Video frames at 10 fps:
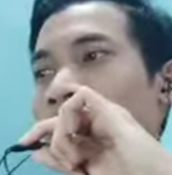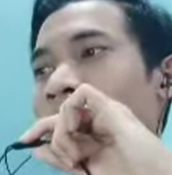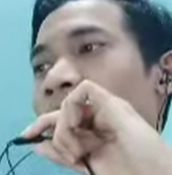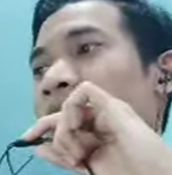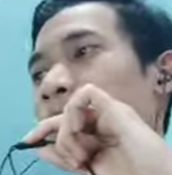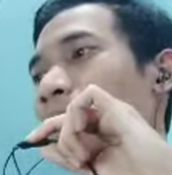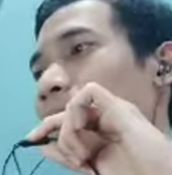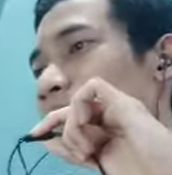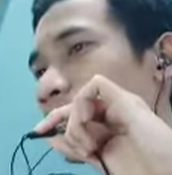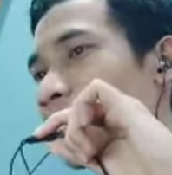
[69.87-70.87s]
and
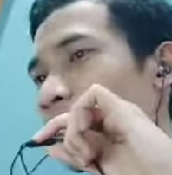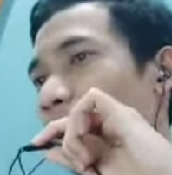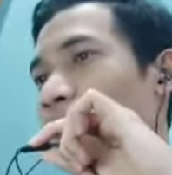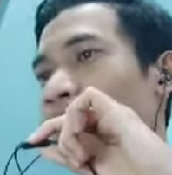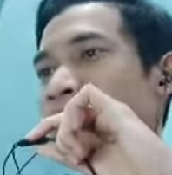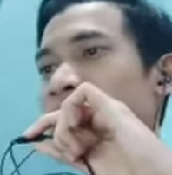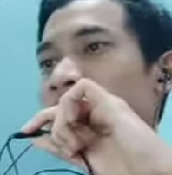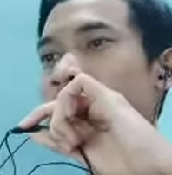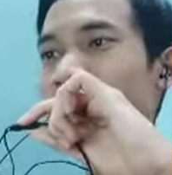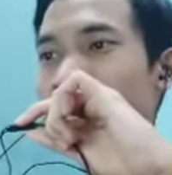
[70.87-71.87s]
explanation of
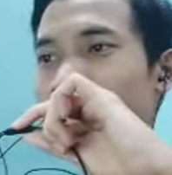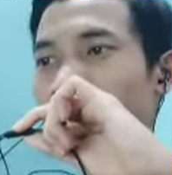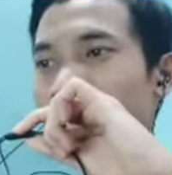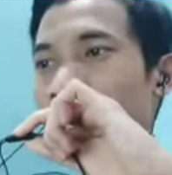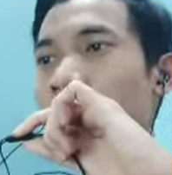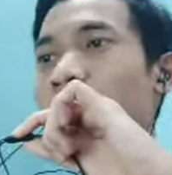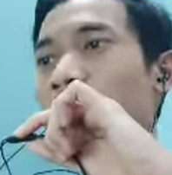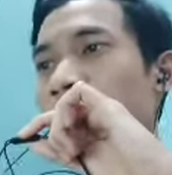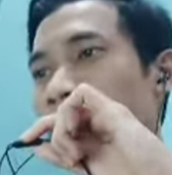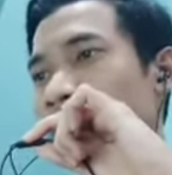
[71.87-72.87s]
sectioning,
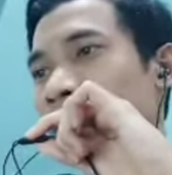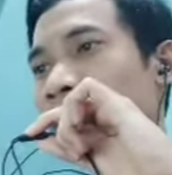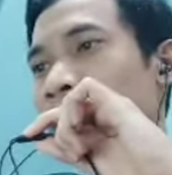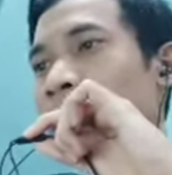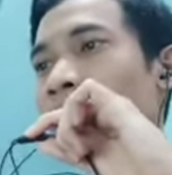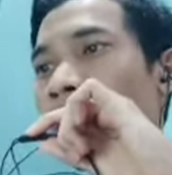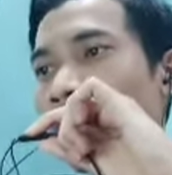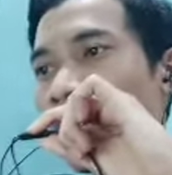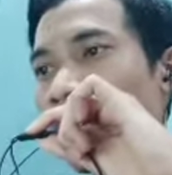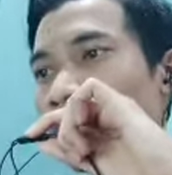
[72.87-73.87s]
mounting,
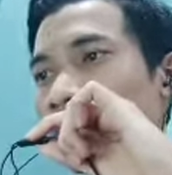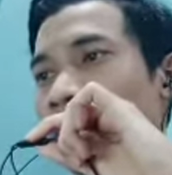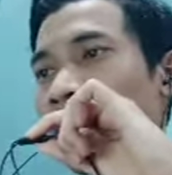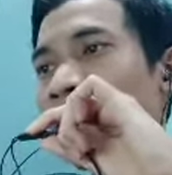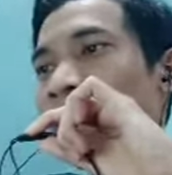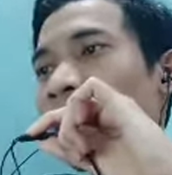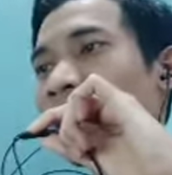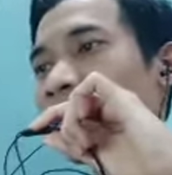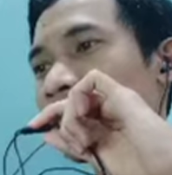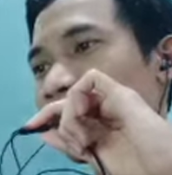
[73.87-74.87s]
cost and
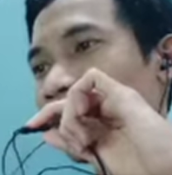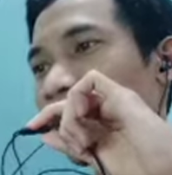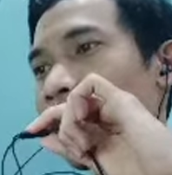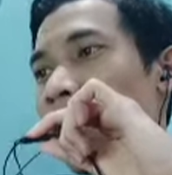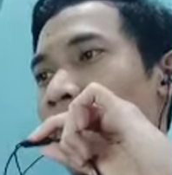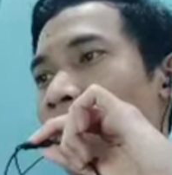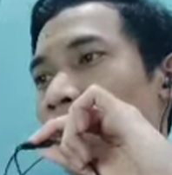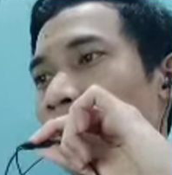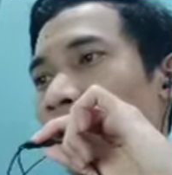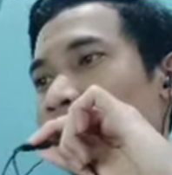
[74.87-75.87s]
fine grading,
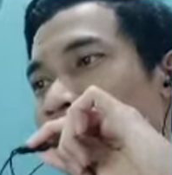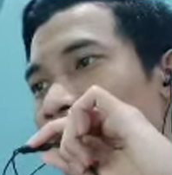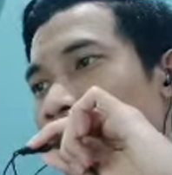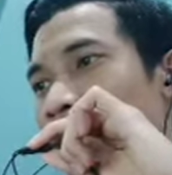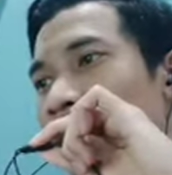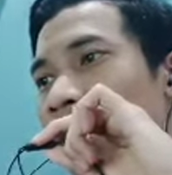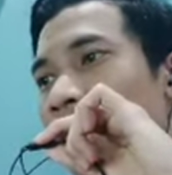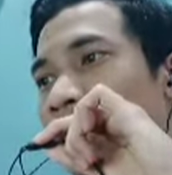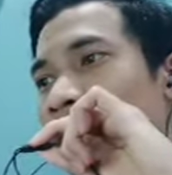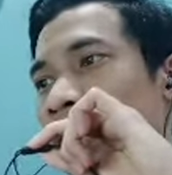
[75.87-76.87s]
polishing,
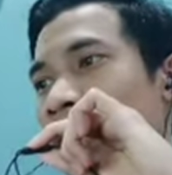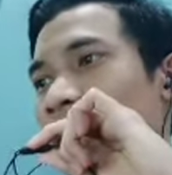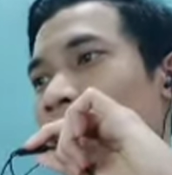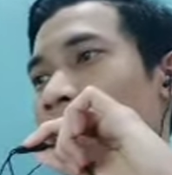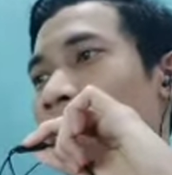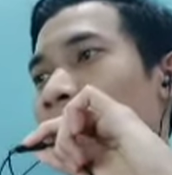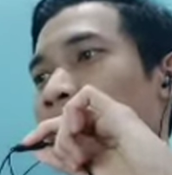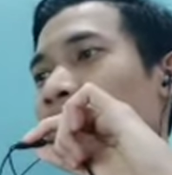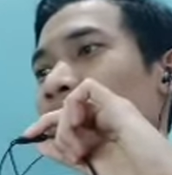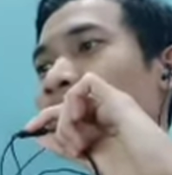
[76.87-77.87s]
etching and
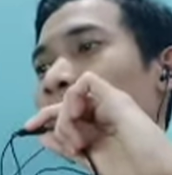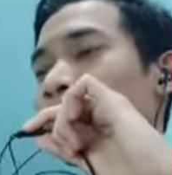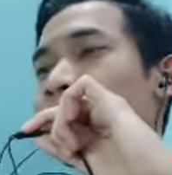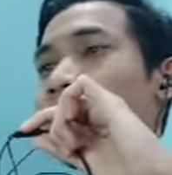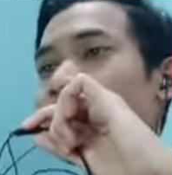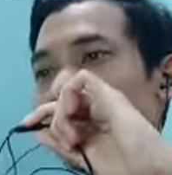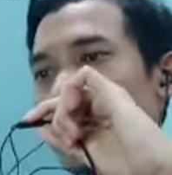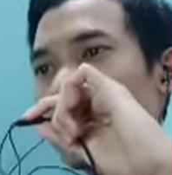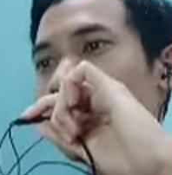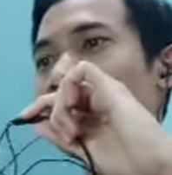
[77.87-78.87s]
microscopic
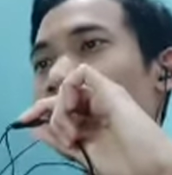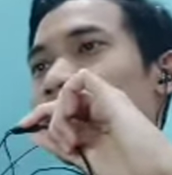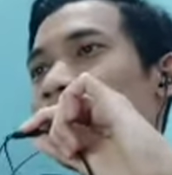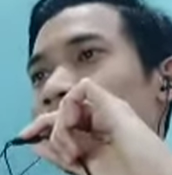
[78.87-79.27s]
examination.